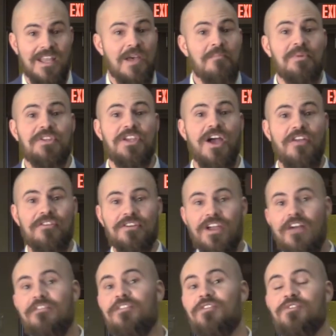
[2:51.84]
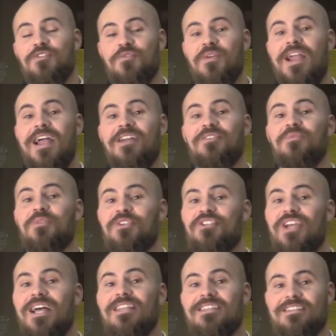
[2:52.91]
But the other governors around were
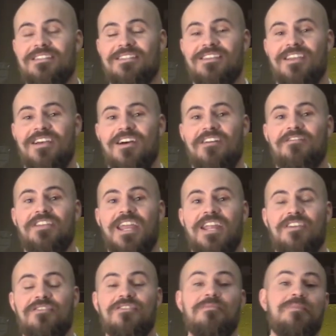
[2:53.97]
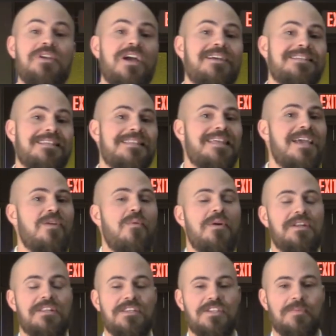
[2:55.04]
jealous of Daniel because they
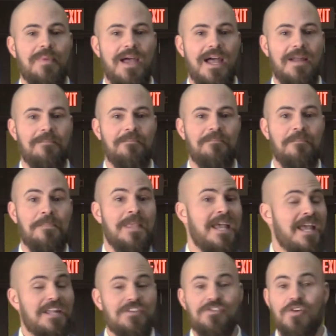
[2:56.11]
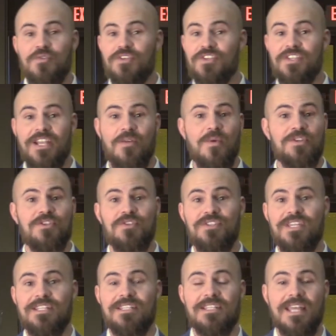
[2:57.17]
wanted the spot. And so just like what you
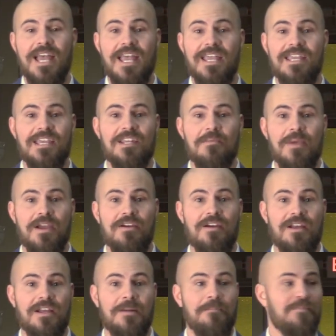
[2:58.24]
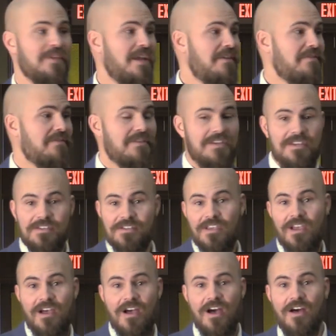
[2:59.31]
see today in America,
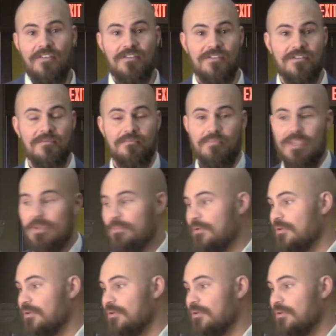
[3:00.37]
these other people